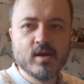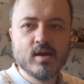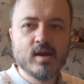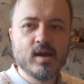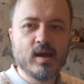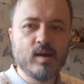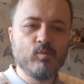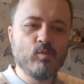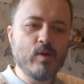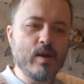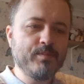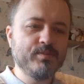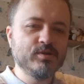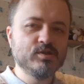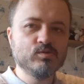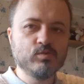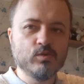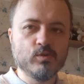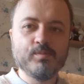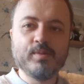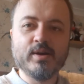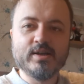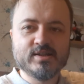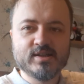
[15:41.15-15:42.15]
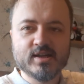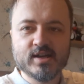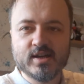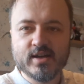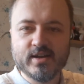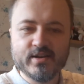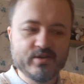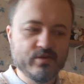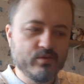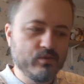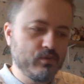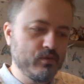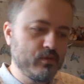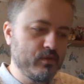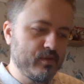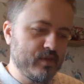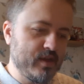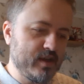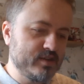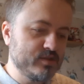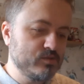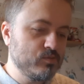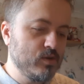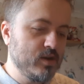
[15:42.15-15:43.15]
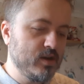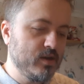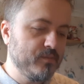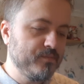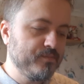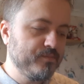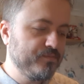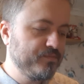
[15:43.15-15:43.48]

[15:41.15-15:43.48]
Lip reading: And weapons will basically do all of that as well.